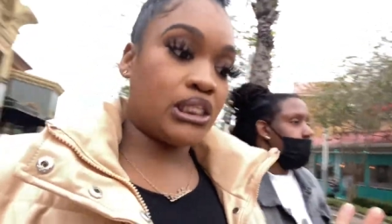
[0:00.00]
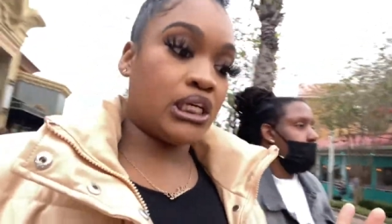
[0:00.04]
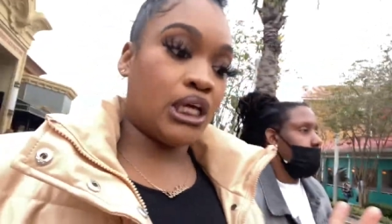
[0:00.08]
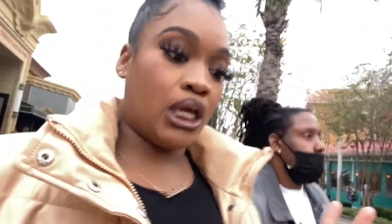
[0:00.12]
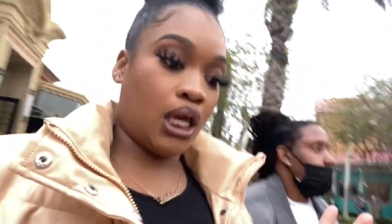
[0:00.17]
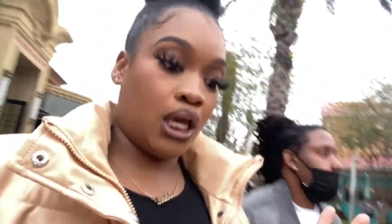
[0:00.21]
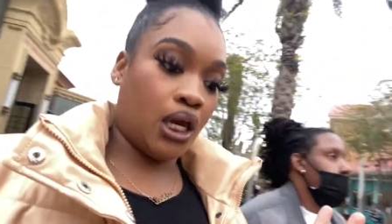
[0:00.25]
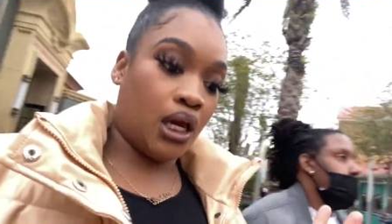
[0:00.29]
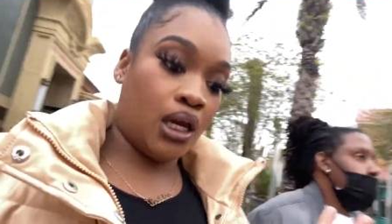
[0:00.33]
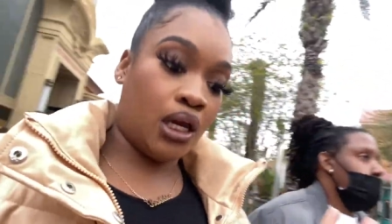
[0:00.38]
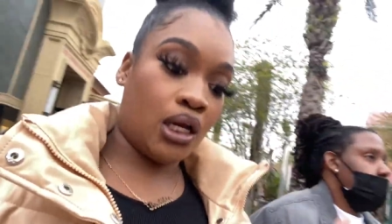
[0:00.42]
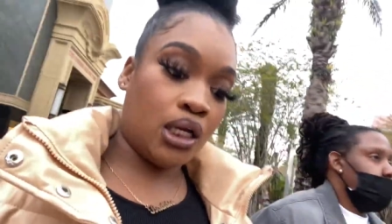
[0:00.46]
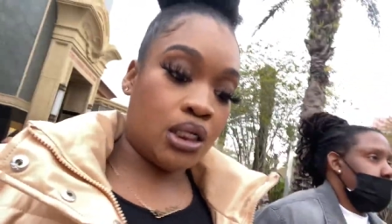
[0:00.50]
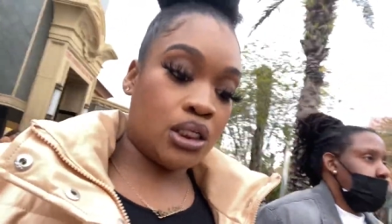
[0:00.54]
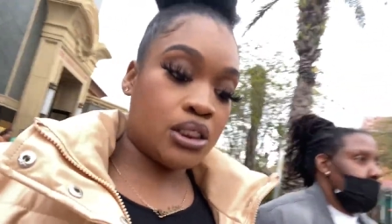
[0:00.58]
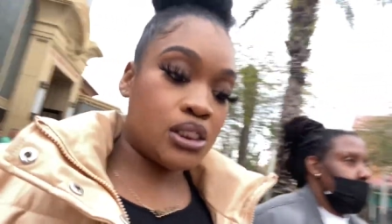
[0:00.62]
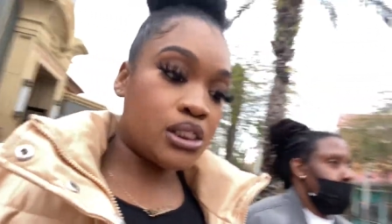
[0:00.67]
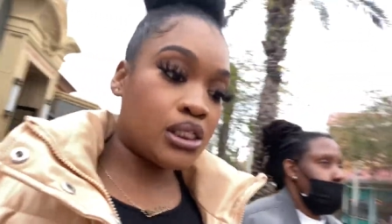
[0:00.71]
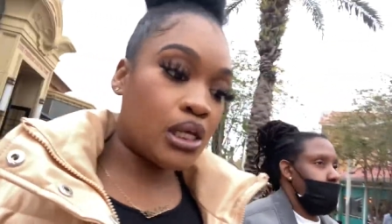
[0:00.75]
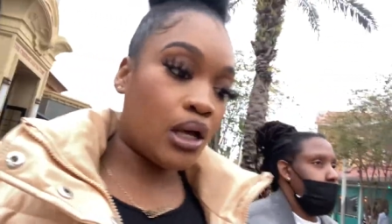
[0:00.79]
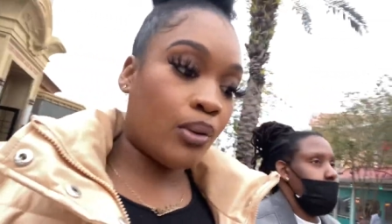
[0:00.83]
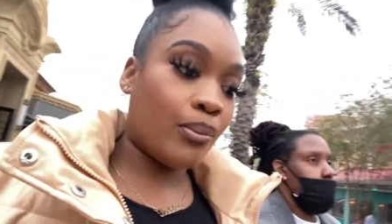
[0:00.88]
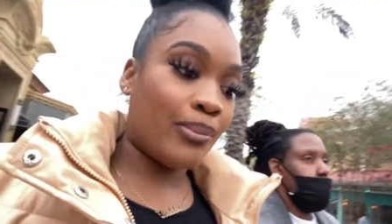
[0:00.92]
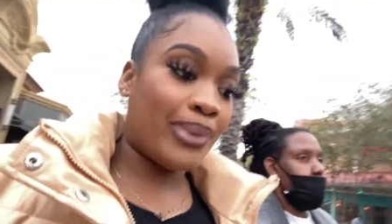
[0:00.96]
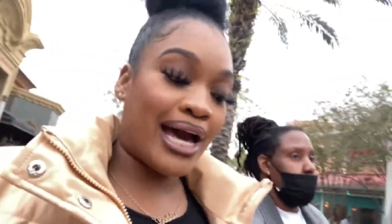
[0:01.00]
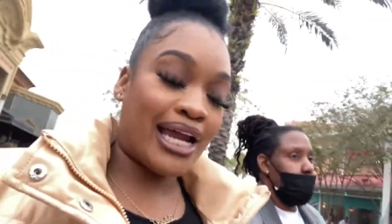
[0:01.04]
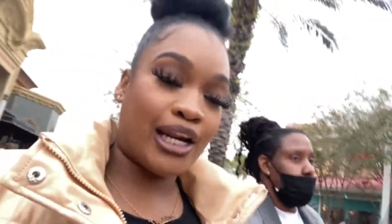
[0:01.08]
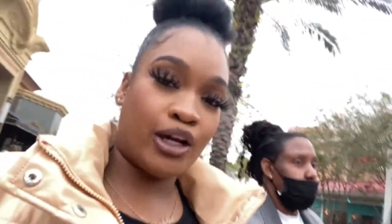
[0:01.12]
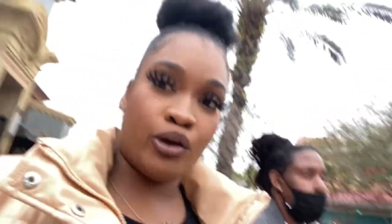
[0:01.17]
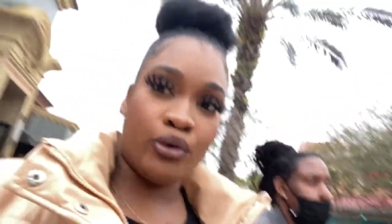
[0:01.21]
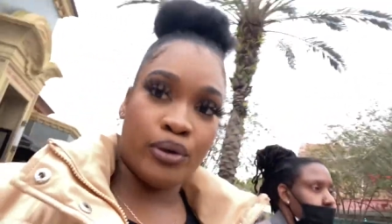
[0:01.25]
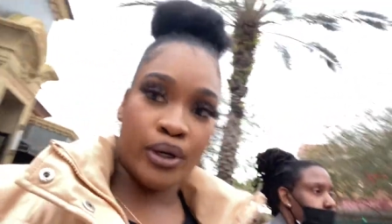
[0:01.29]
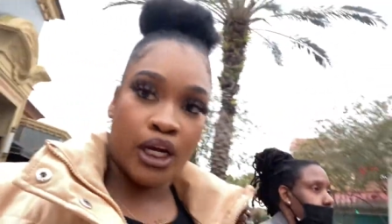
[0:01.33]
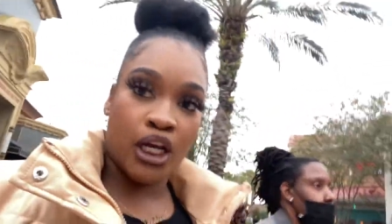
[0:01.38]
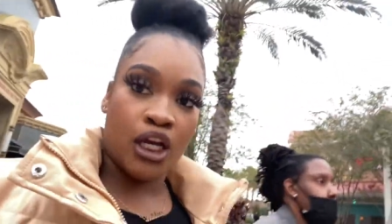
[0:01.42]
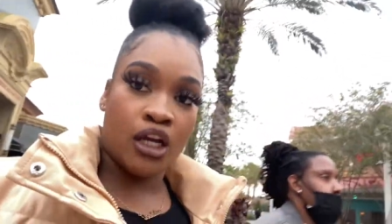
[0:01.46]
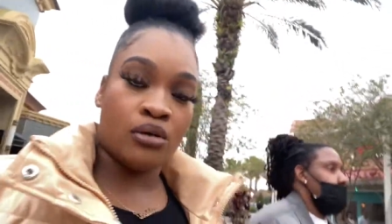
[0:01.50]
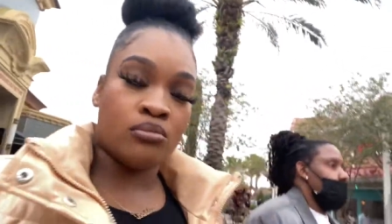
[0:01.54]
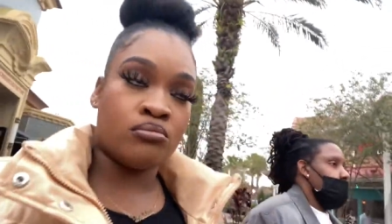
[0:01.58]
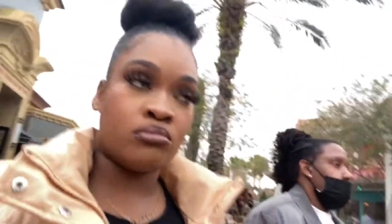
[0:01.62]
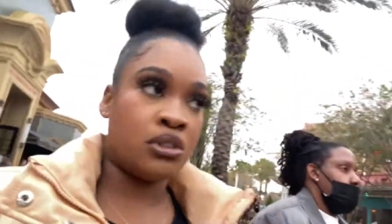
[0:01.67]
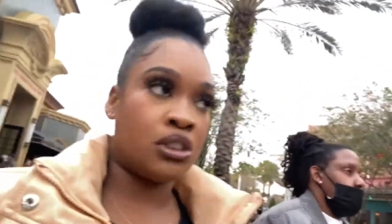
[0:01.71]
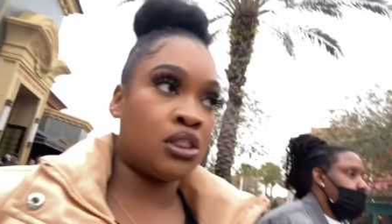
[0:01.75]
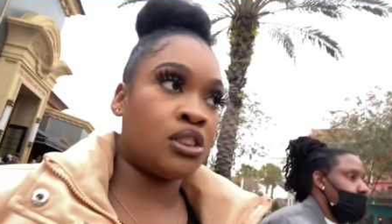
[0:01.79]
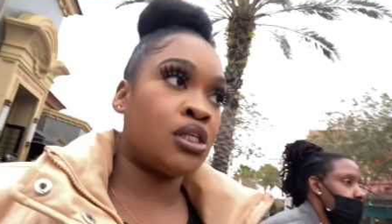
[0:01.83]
to get some body creams